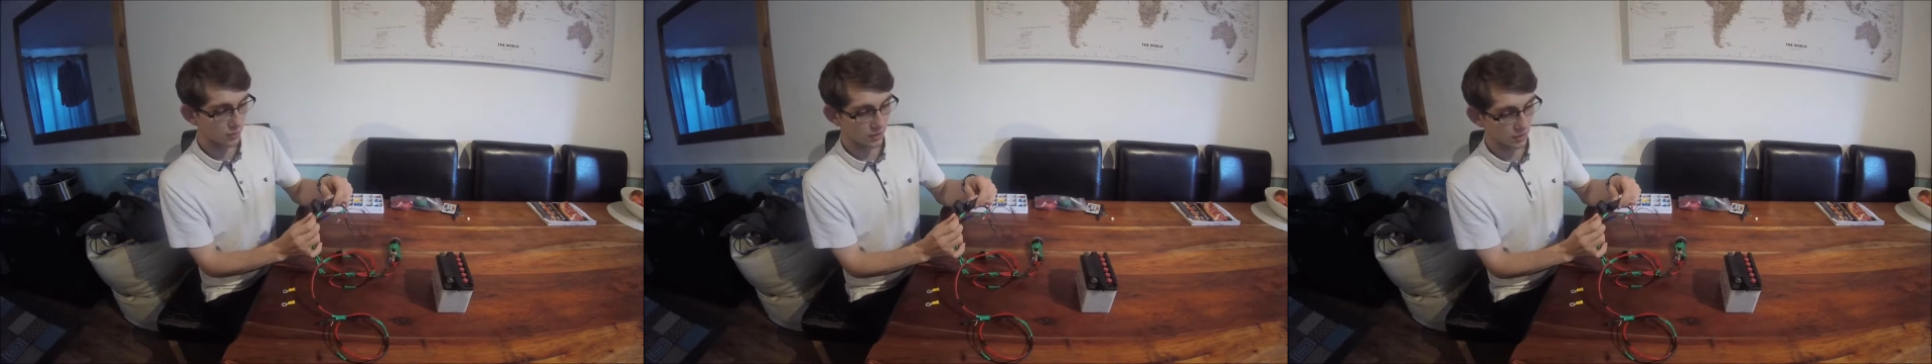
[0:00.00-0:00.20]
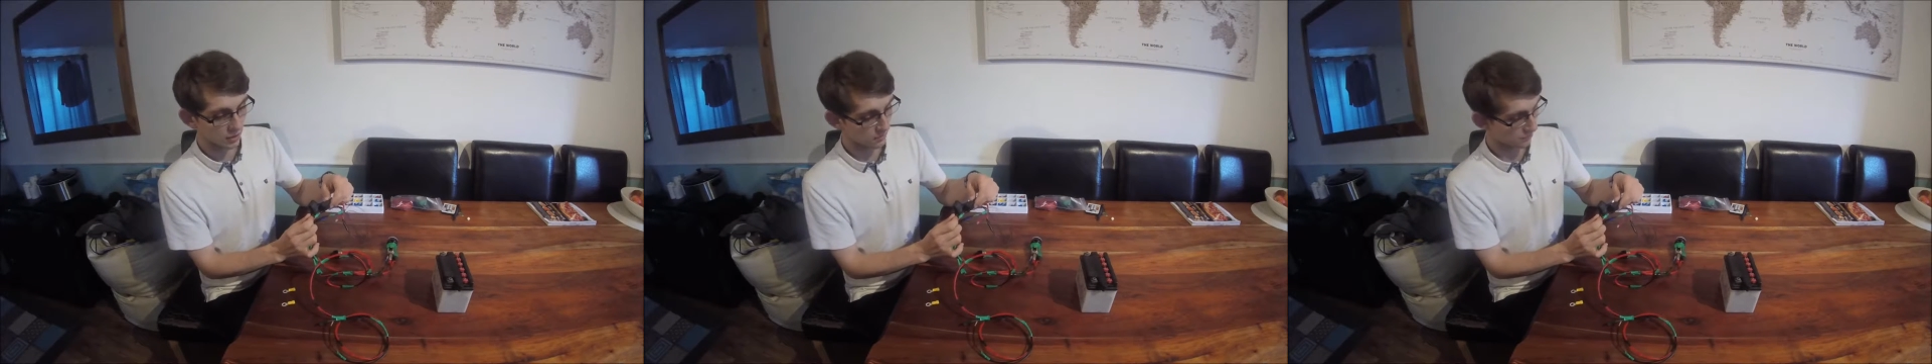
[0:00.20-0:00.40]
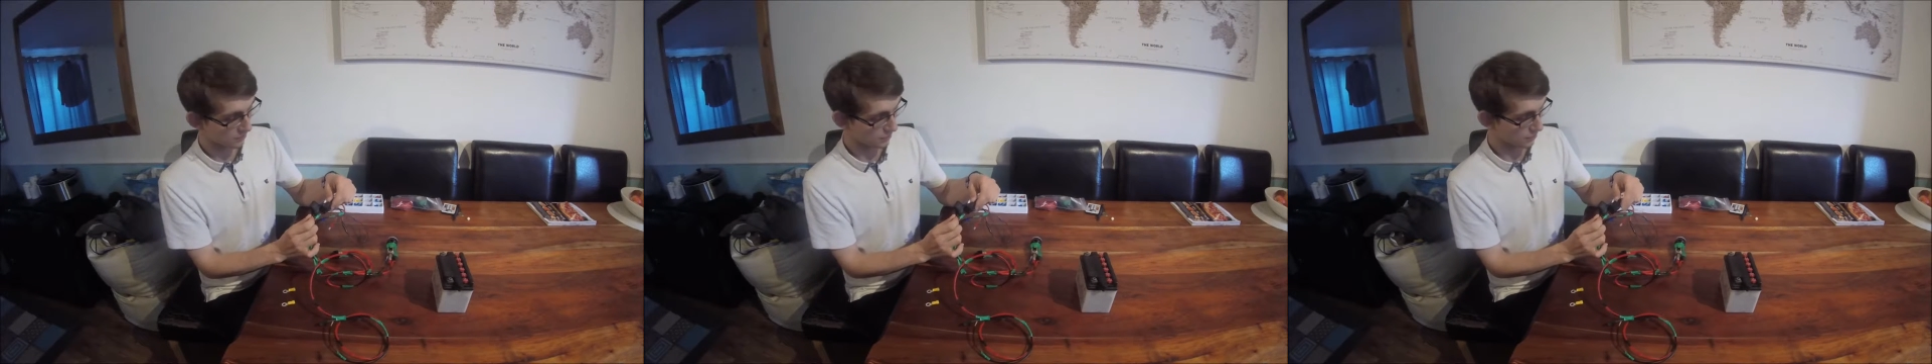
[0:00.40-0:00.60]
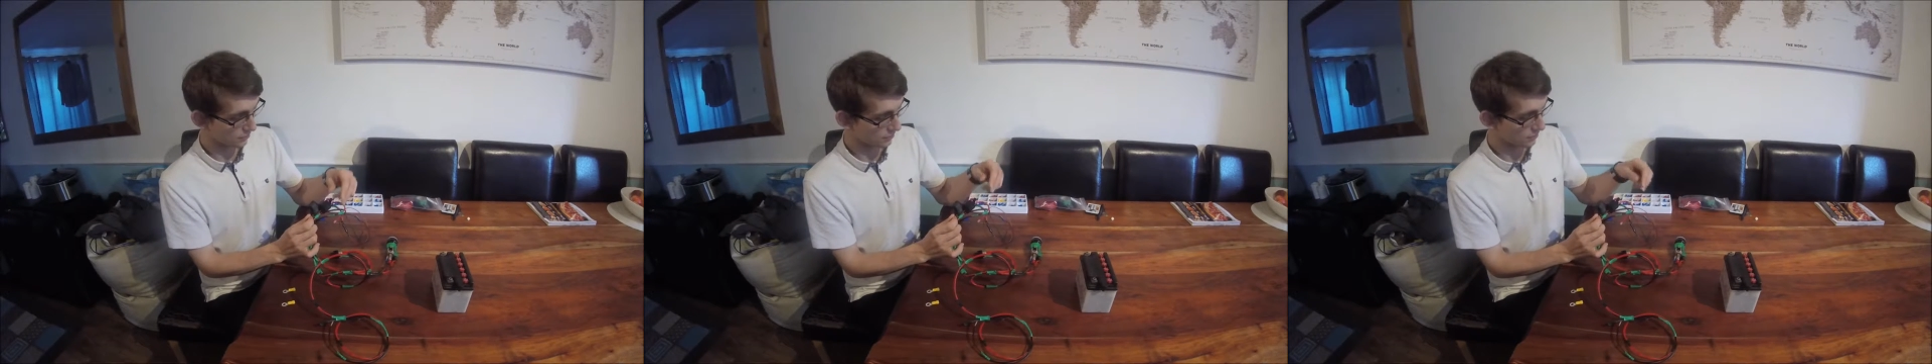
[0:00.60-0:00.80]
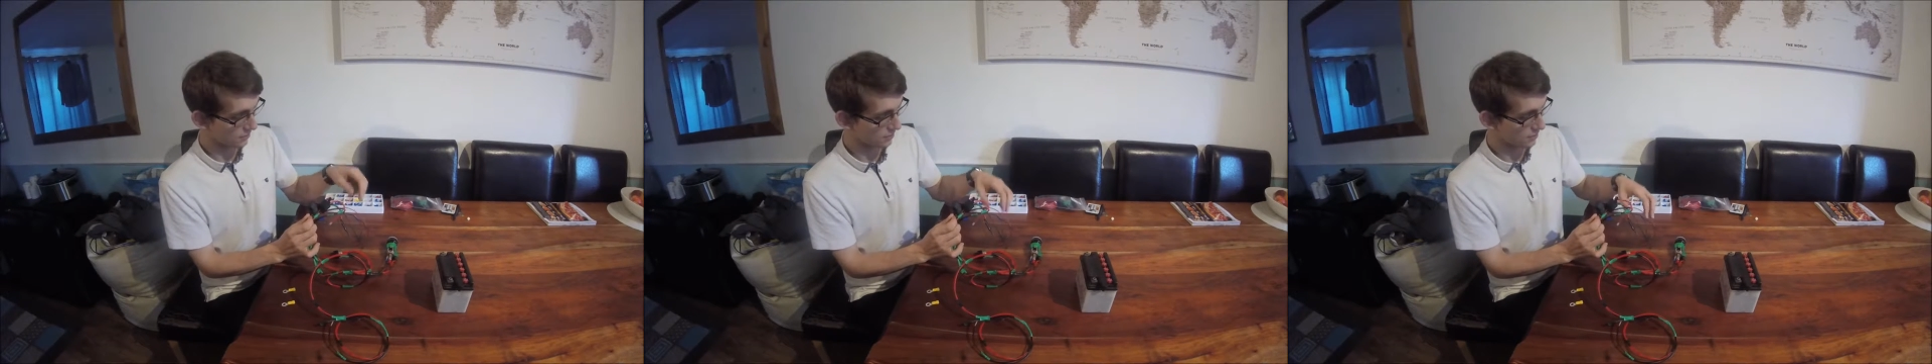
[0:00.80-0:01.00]
inline
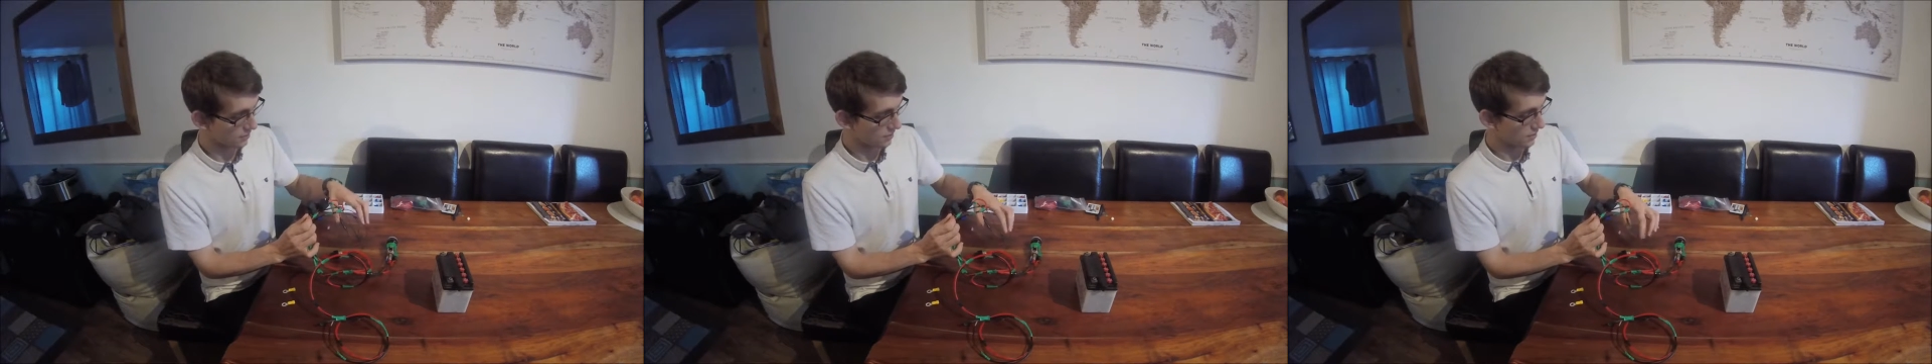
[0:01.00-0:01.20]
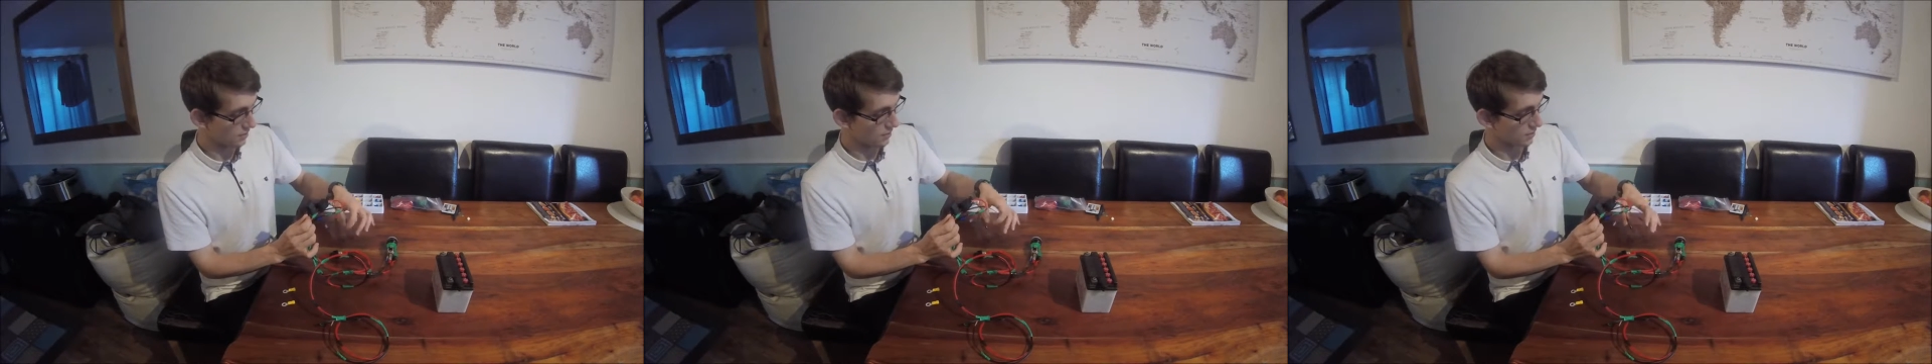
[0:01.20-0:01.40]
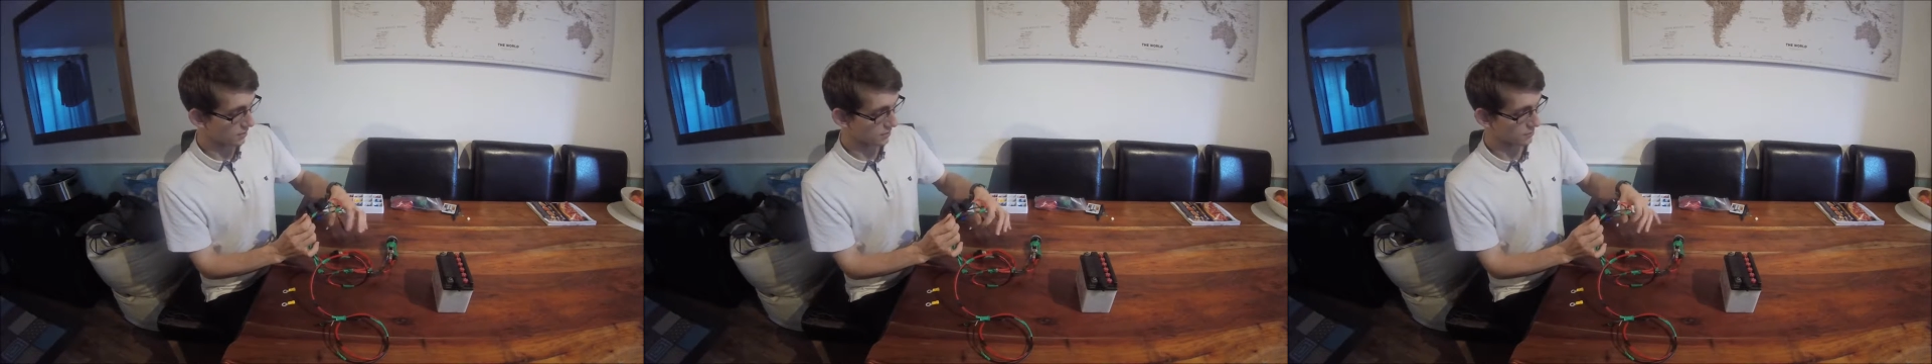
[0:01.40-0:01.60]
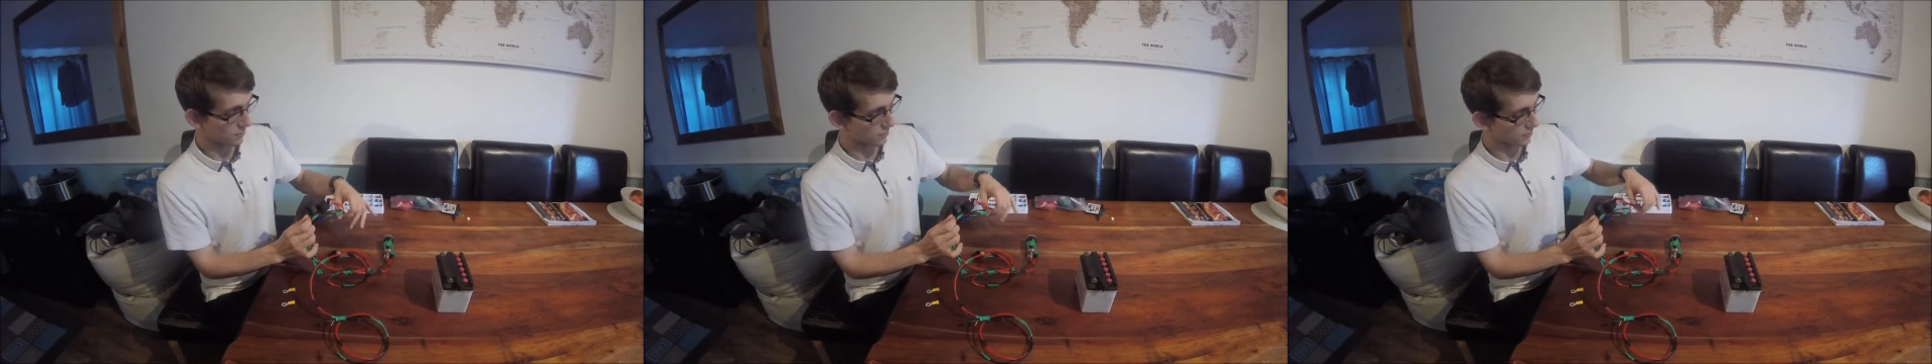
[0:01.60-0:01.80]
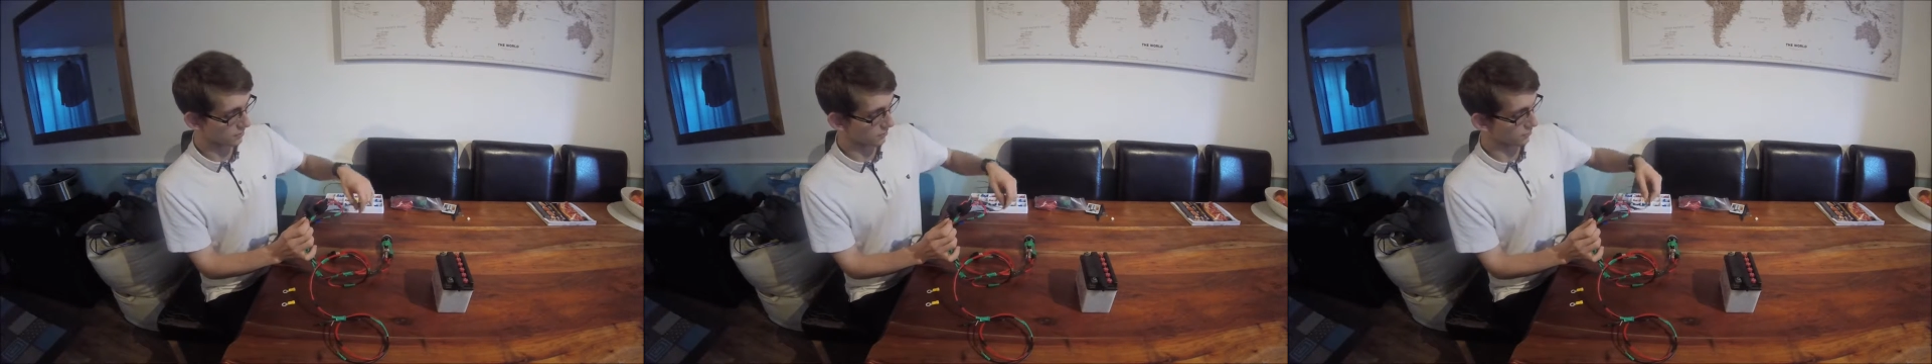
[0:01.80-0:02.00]
fuses, that's
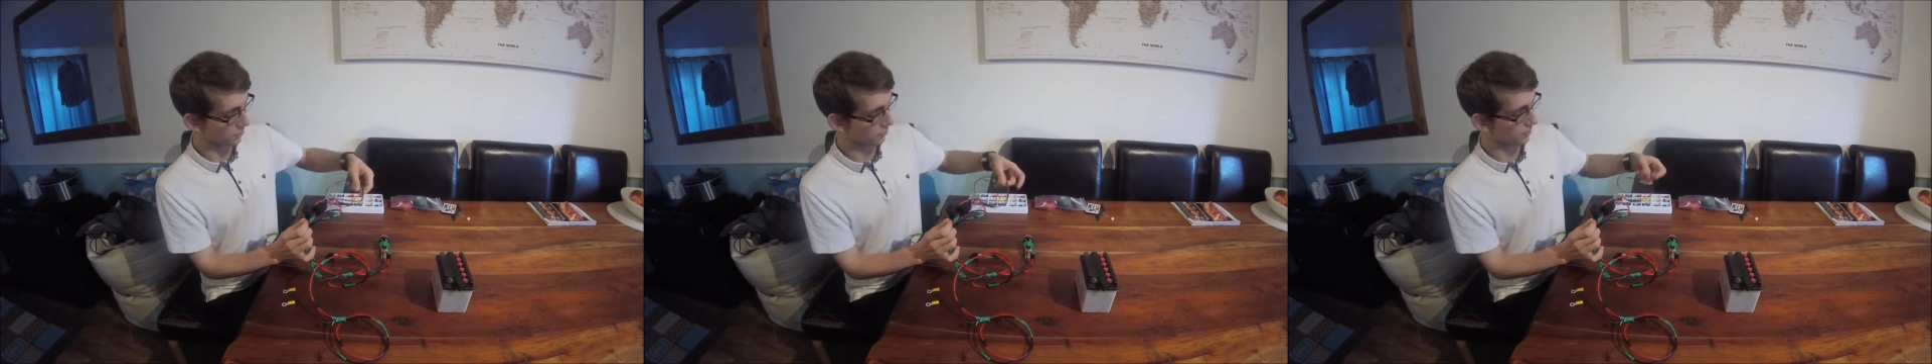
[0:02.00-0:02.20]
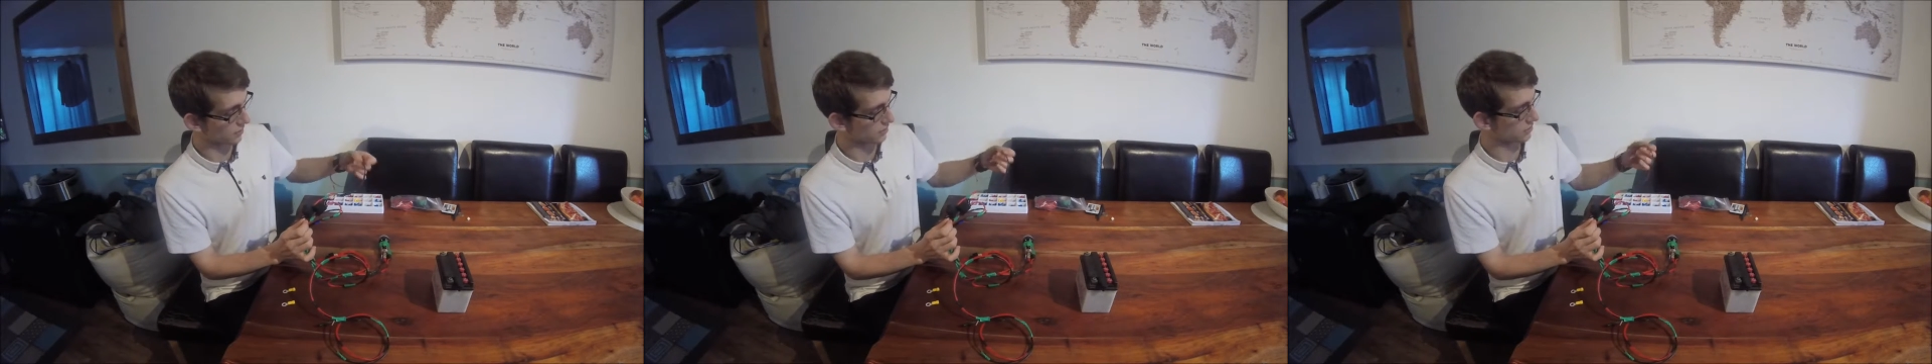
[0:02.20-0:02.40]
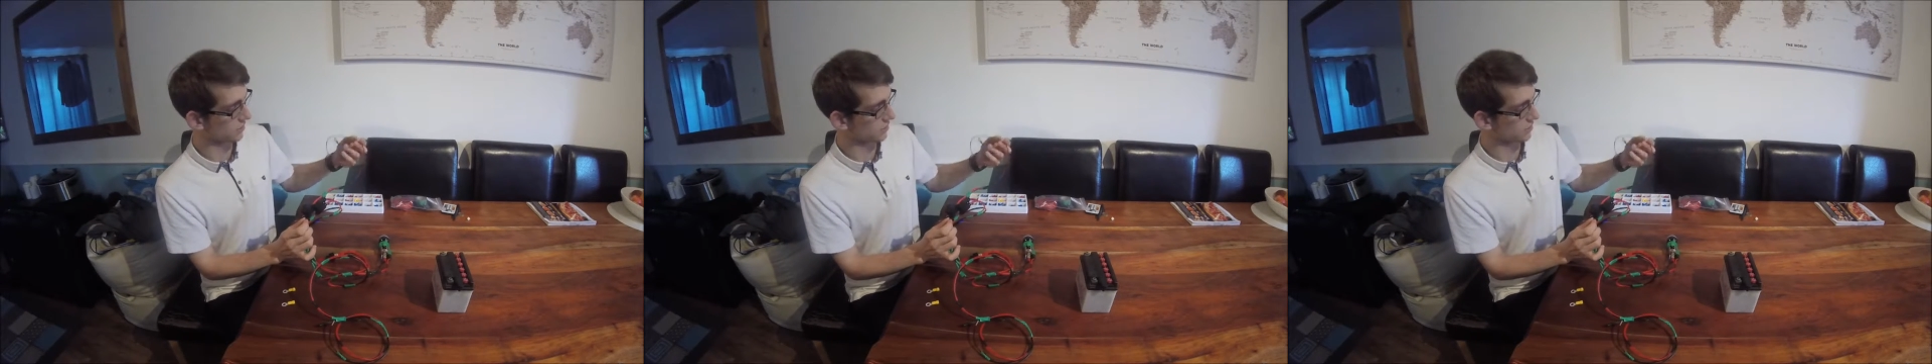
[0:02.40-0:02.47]
because I've got this